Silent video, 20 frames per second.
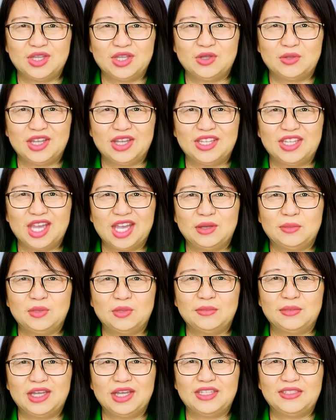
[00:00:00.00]
The Great
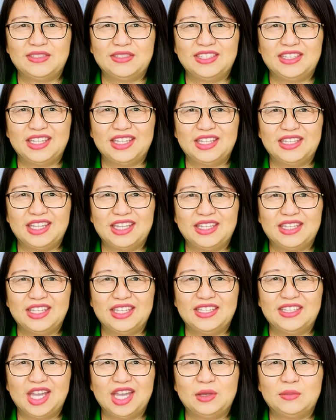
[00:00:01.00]
Compromise,
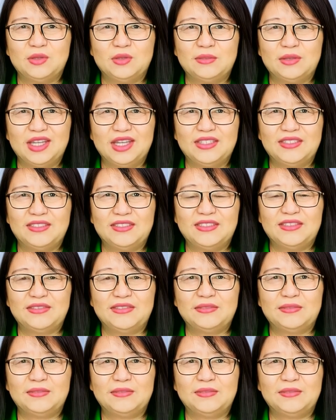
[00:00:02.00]
Connecticut Compromise.
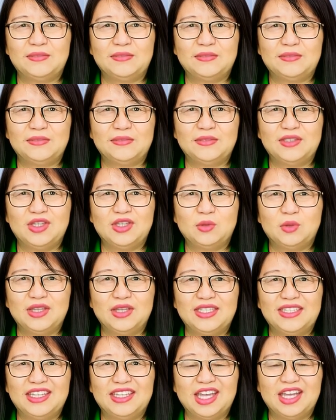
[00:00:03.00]

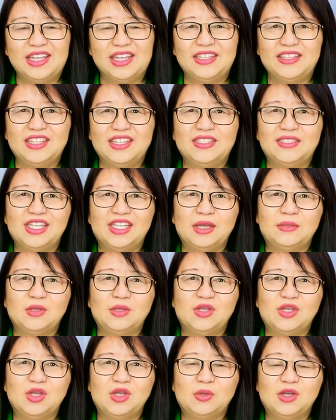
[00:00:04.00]
29. Name
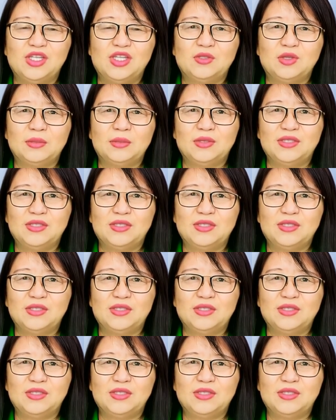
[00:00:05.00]
your U.S.